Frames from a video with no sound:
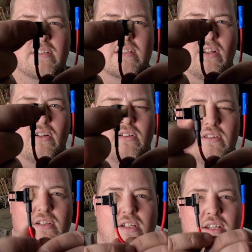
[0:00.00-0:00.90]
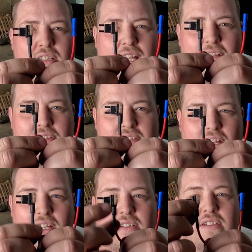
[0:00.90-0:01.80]
slot down the
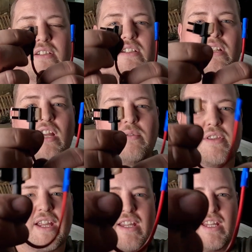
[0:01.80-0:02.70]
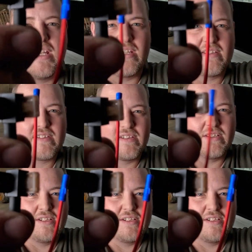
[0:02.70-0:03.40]
side, and what that is